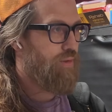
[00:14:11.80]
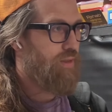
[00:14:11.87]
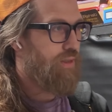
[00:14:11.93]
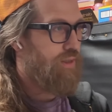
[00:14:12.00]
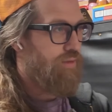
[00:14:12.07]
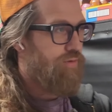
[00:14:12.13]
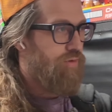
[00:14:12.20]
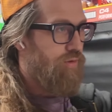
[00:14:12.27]
got to
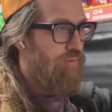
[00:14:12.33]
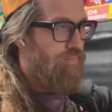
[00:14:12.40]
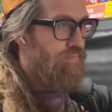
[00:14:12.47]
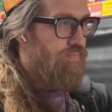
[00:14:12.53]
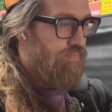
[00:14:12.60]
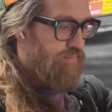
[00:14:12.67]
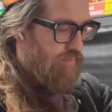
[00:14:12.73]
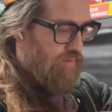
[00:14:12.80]
get to.
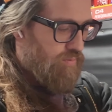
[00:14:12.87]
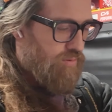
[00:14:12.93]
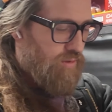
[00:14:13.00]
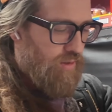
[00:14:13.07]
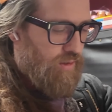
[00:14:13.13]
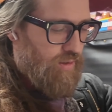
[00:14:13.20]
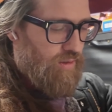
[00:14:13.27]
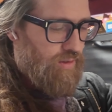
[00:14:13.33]
We
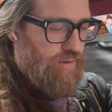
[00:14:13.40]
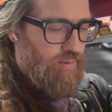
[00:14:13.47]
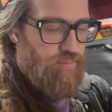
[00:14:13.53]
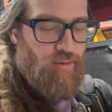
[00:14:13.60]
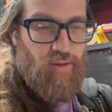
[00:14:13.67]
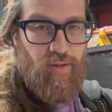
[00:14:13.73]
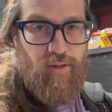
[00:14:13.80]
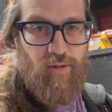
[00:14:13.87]
got to clean up
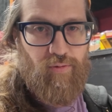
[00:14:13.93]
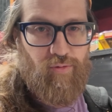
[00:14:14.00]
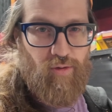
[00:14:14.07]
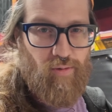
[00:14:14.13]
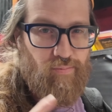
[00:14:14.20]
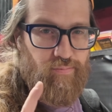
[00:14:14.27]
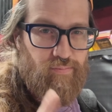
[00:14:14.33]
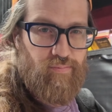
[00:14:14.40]
around here. So
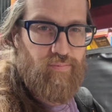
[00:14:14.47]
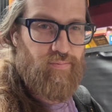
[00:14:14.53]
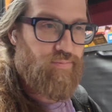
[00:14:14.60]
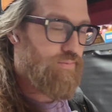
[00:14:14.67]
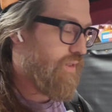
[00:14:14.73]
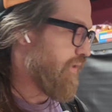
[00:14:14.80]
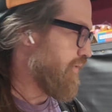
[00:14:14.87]
thank